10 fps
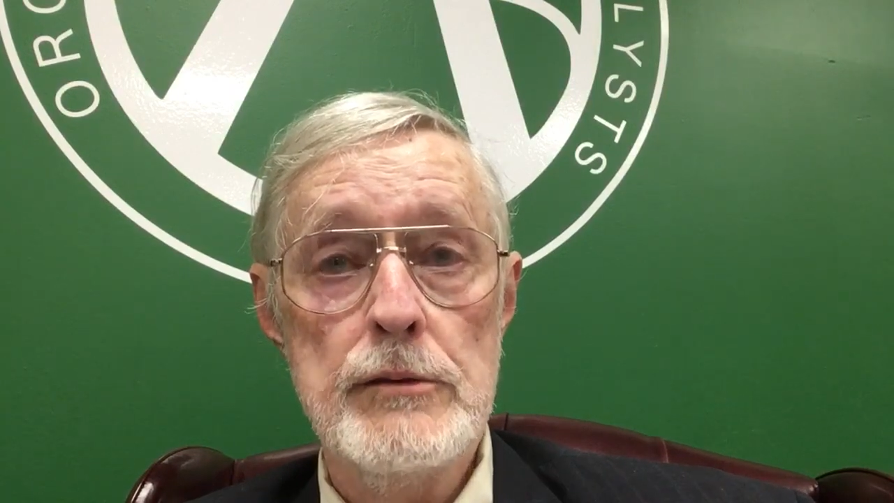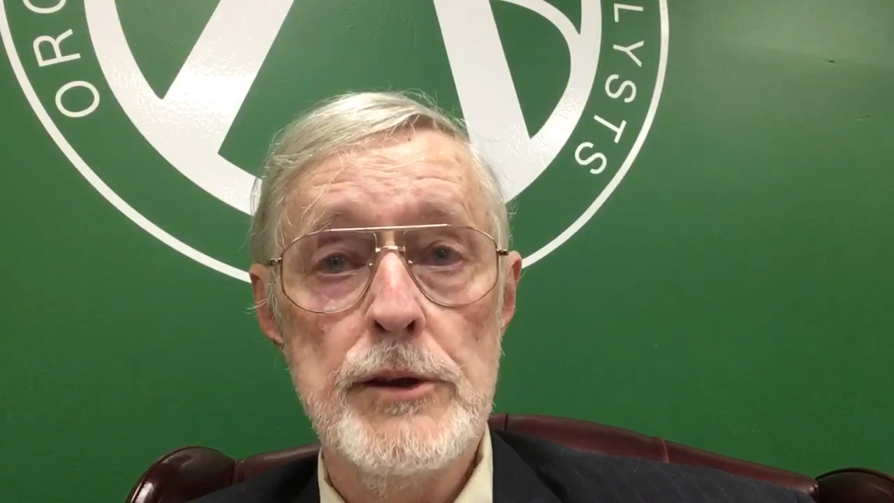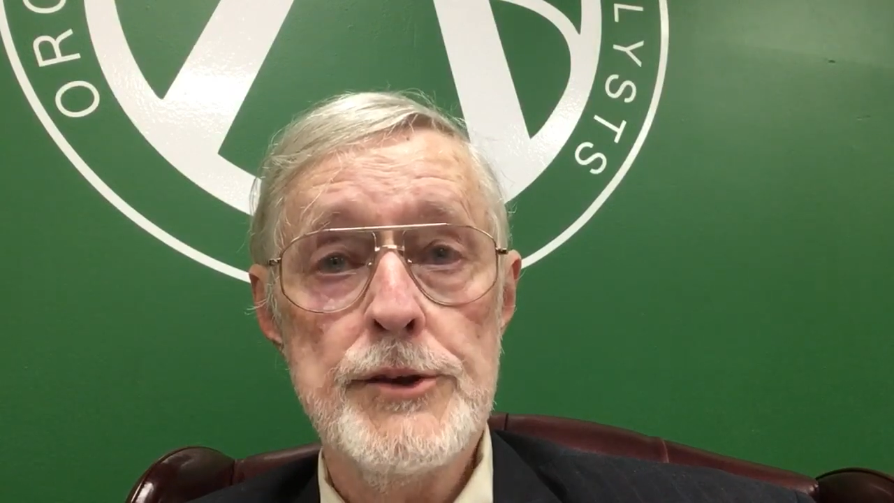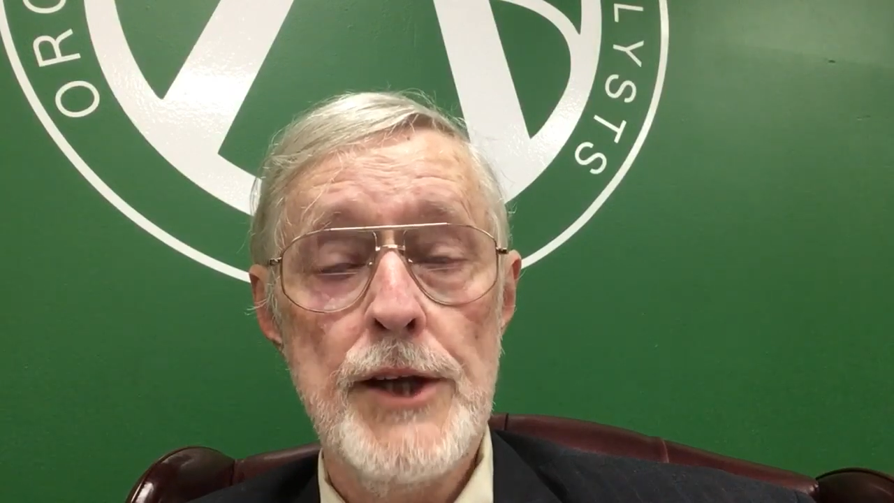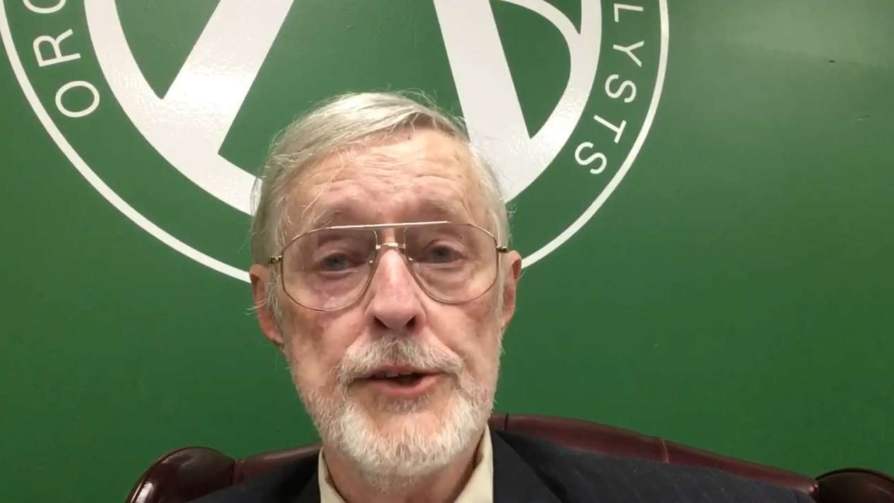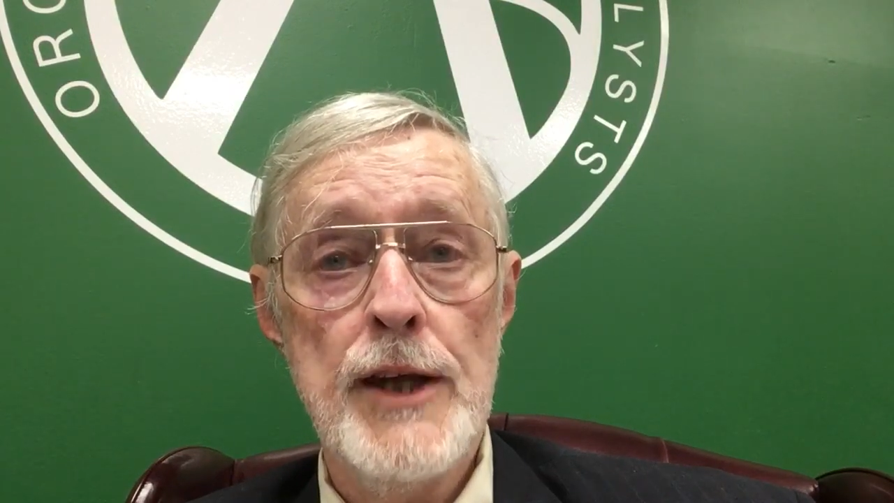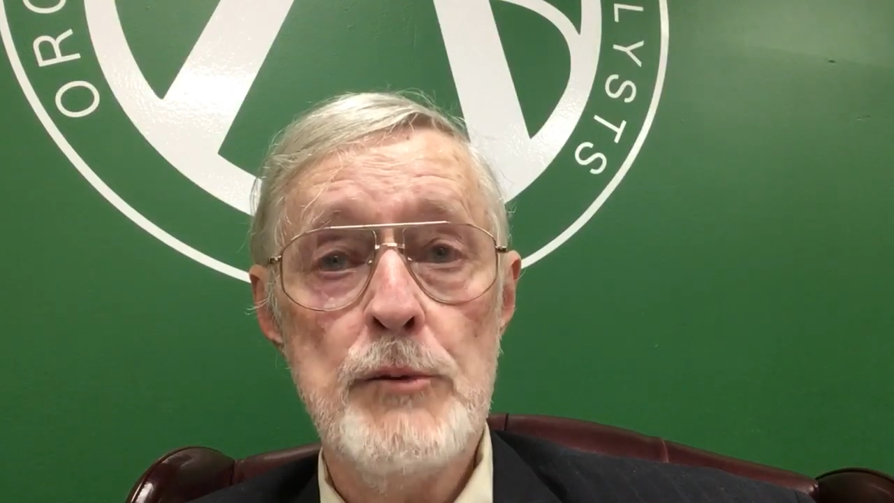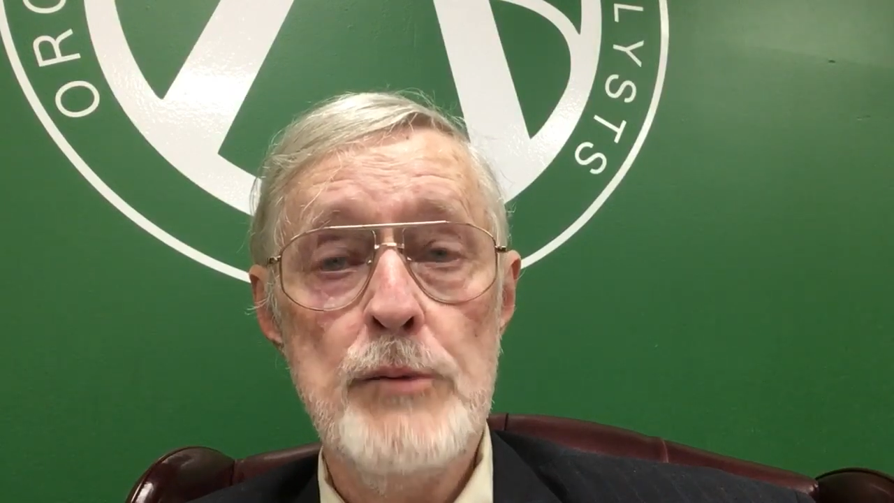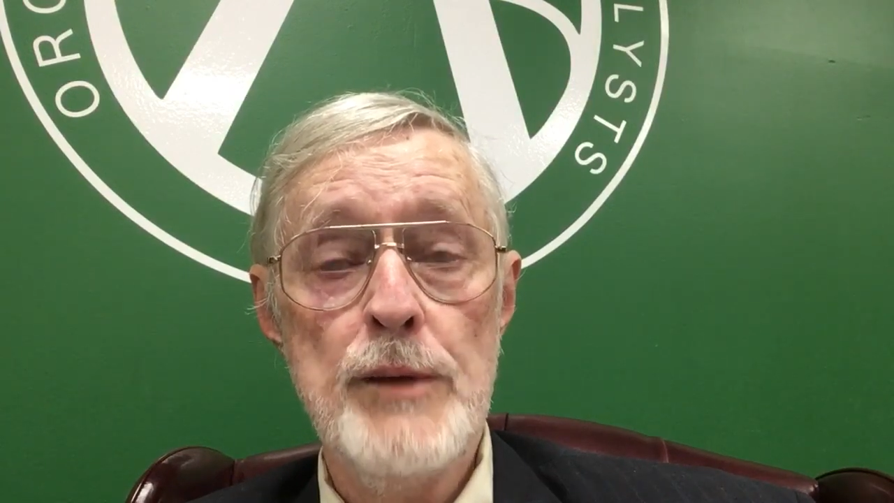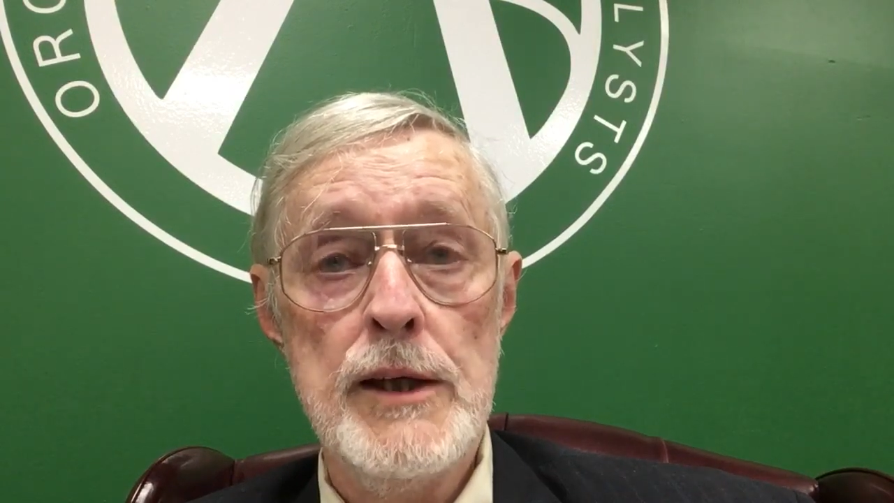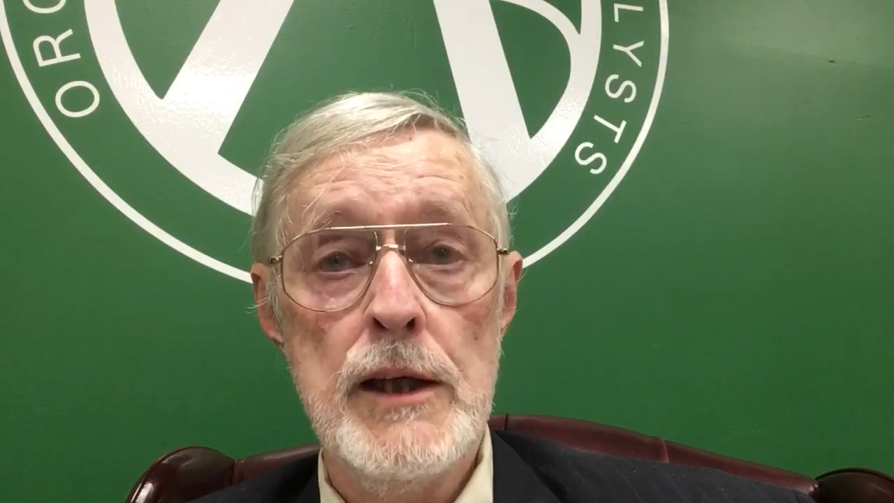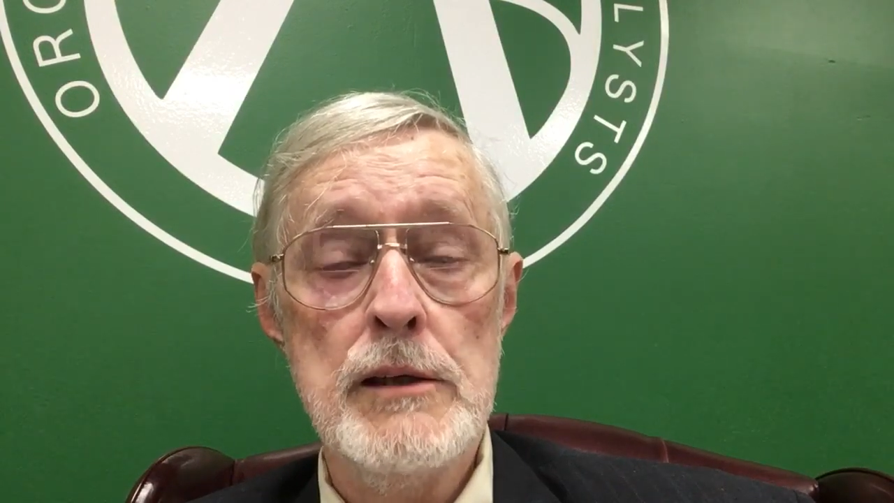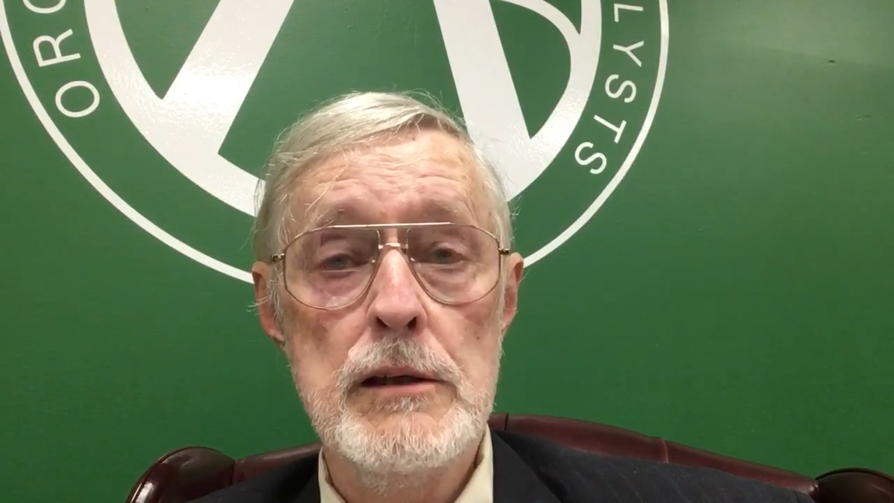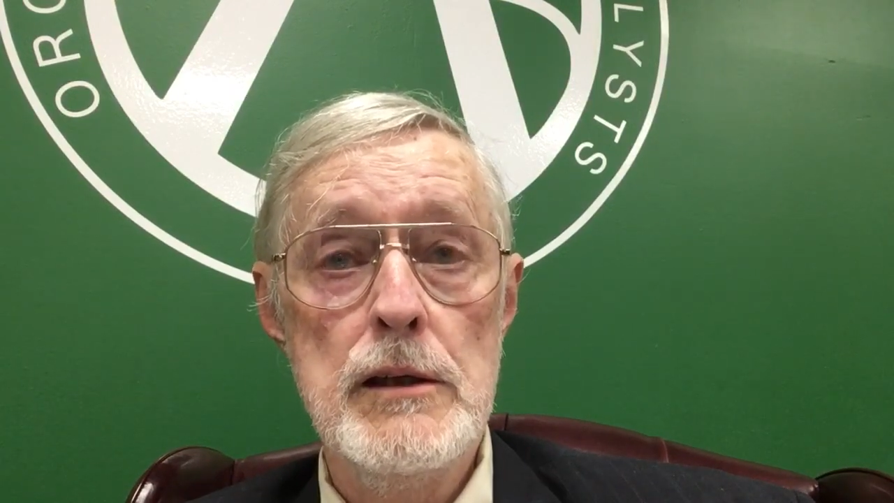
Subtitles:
And since then, we've been in